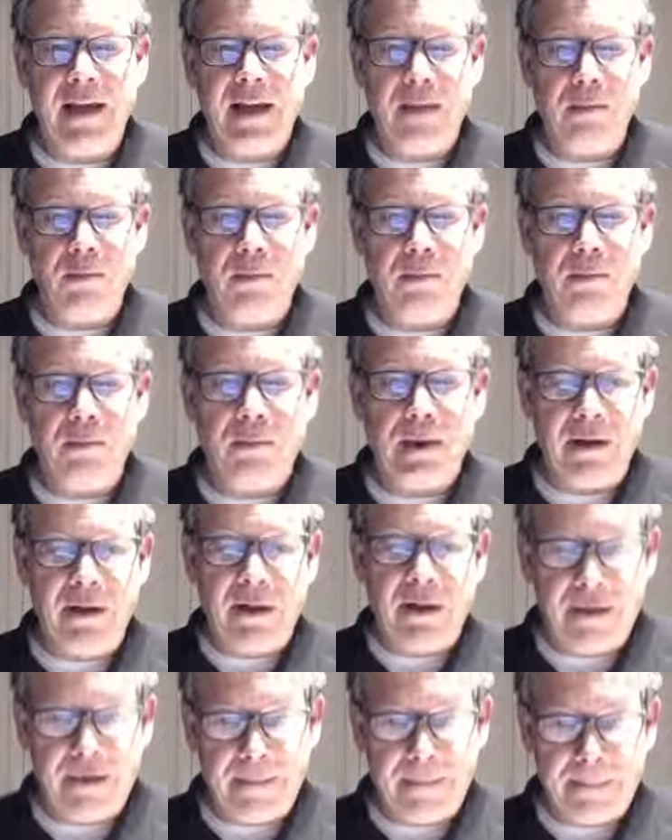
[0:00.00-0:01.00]
and will be
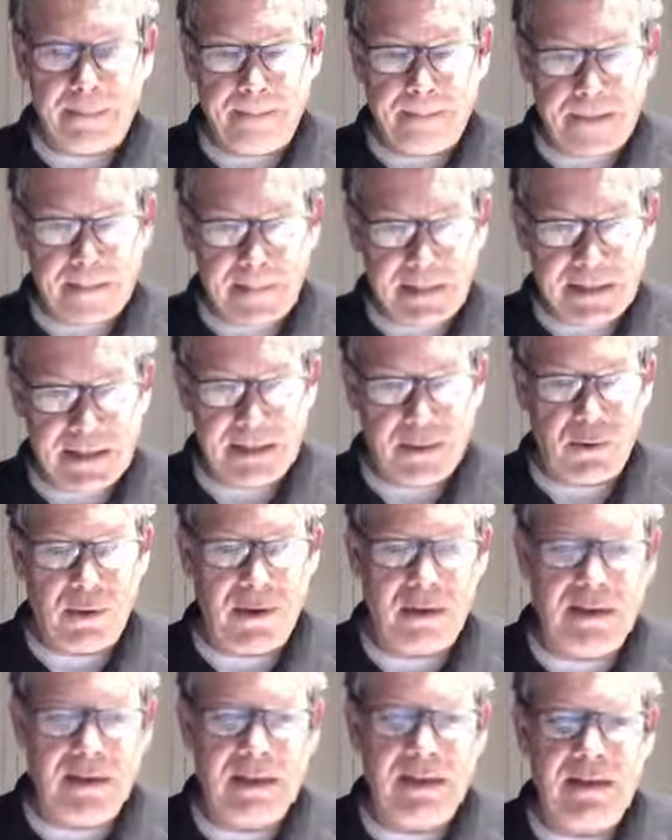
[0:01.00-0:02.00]
like, that's what
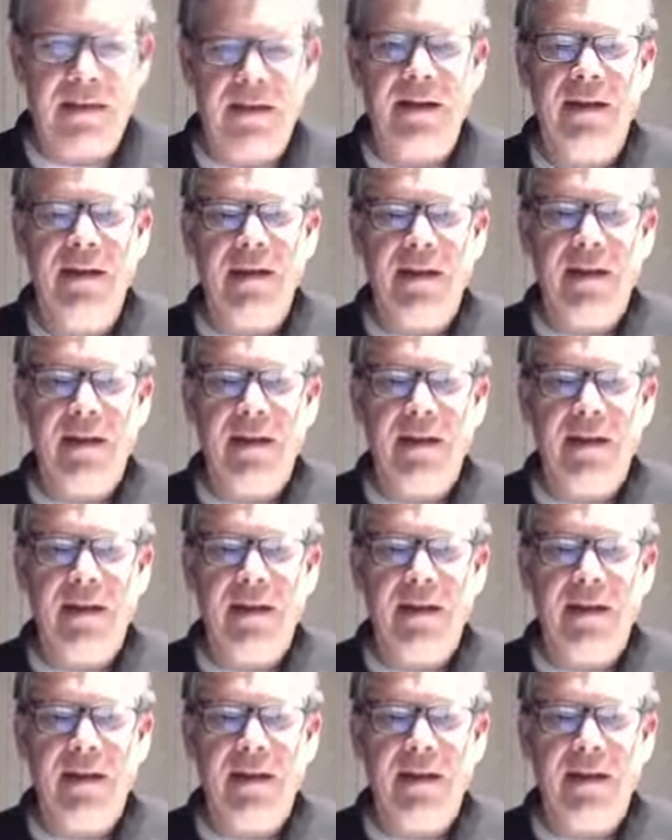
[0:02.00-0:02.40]
I needed.